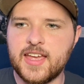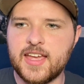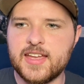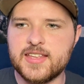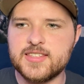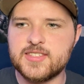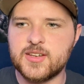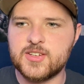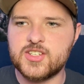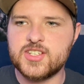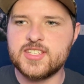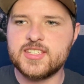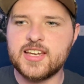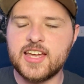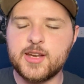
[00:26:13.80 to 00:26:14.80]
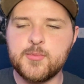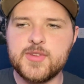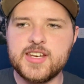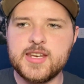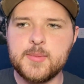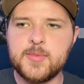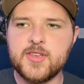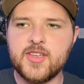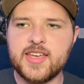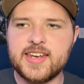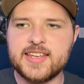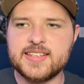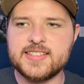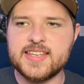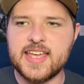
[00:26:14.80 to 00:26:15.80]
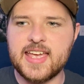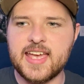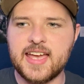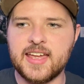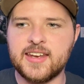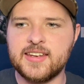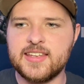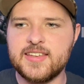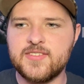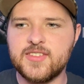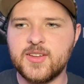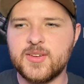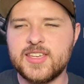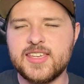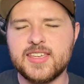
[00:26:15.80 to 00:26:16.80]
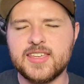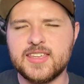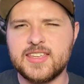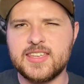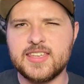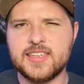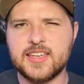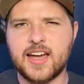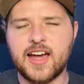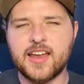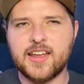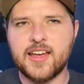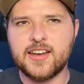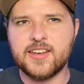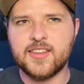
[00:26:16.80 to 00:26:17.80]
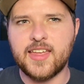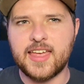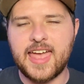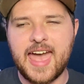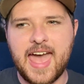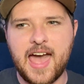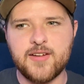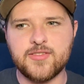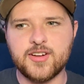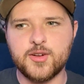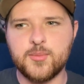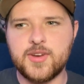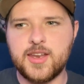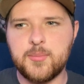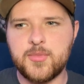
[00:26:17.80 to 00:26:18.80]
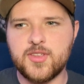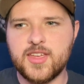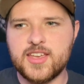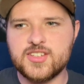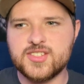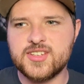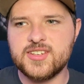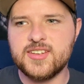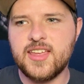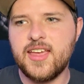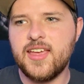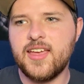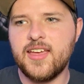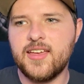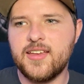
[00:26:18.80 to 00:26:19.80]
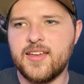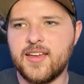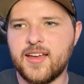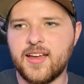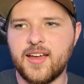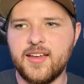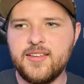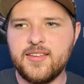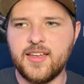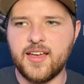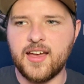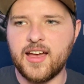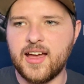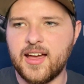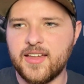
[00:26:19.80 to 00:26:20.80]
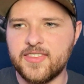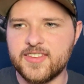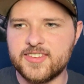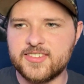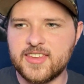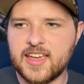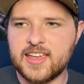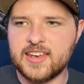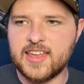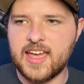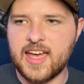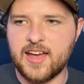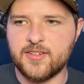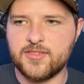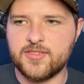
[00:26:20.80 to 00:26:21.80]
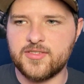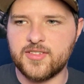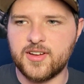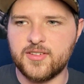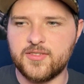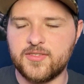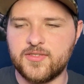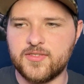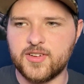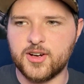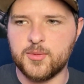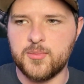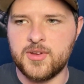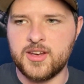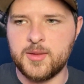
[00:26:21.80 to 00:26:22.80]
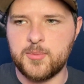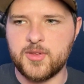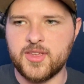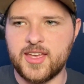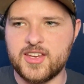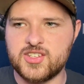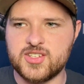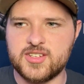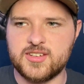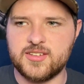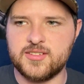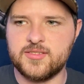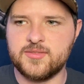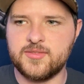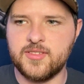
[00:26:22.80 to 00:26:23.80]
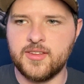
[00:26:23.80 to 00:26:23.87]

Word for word: and so she's kind of manipulating Dan, even though he he caught on to like half her manipulation. Uh, the second half of her manipulation,